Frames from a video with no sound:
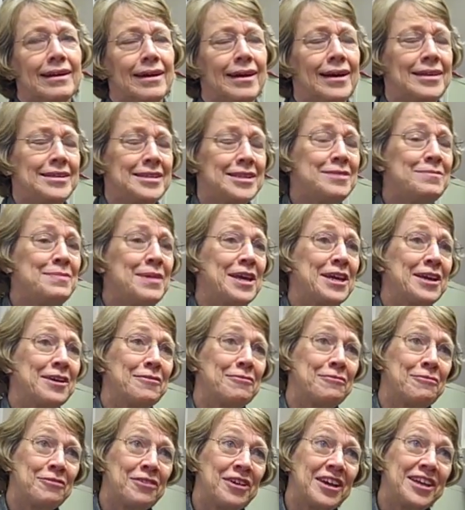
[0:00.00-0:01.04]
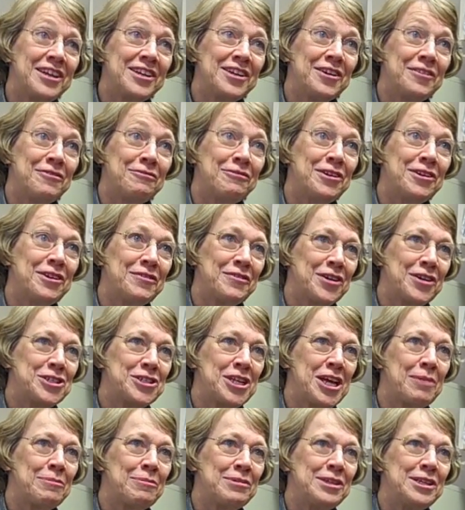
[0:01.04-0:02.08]
I did make a friend of one of our
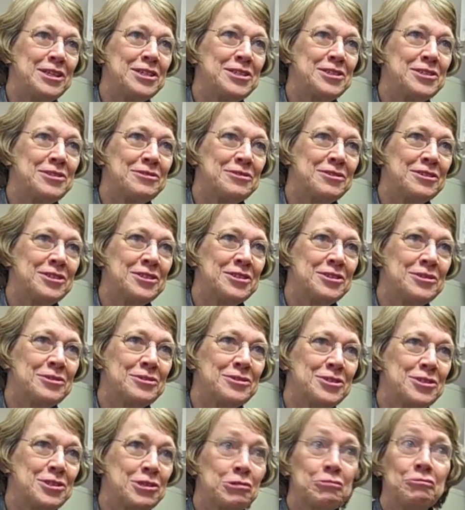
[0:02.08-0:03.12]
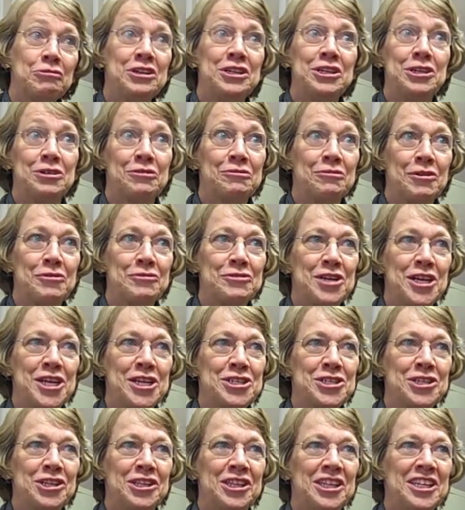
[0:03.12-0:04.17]
Japanese students whose 3-year
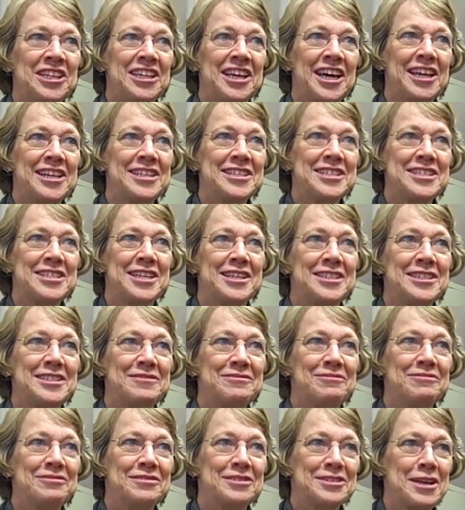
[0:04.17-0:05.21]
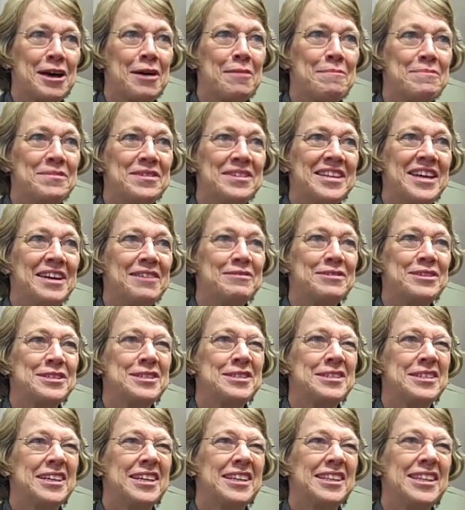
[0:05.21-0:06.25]
rotation in the United States was up, and that
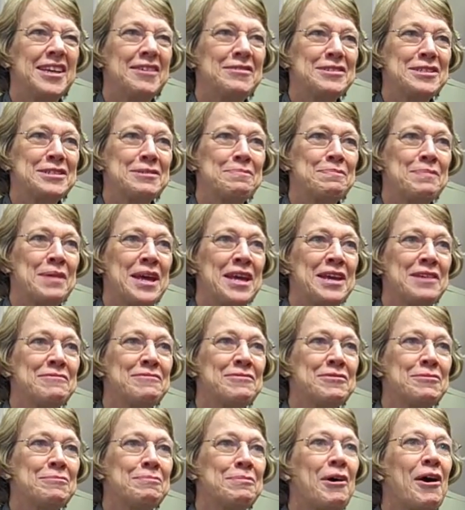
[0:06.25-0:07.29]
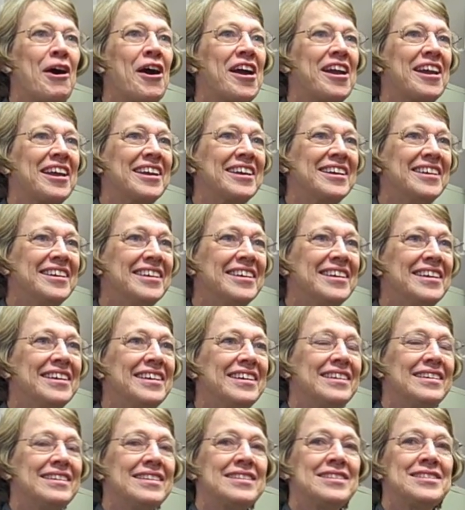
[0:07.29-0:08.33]
was a painful parting.
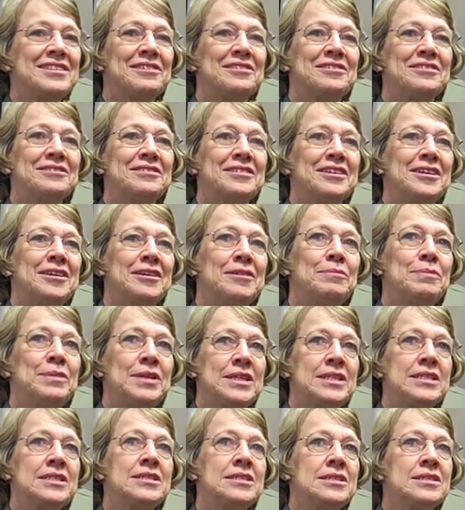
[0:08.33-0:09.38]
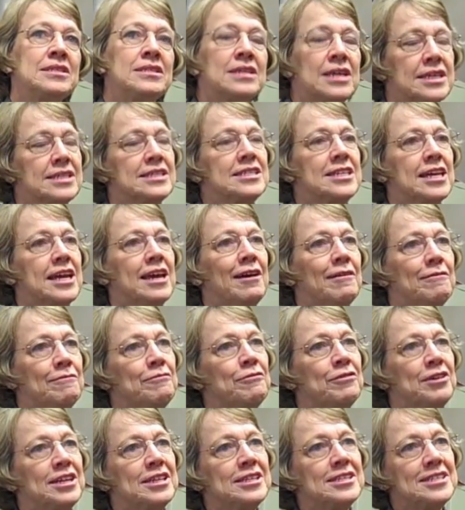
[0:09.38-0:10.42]
So, but it's just nice to have
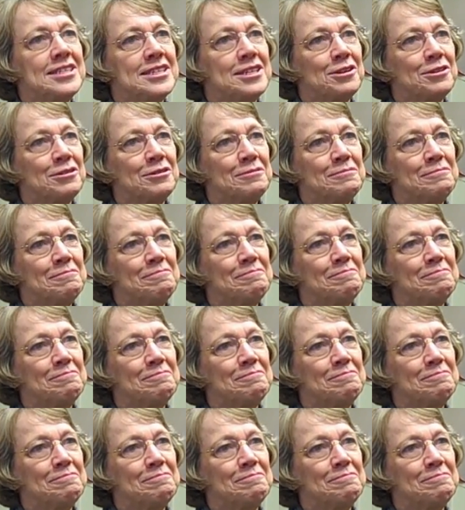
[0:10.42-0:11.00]
friends here.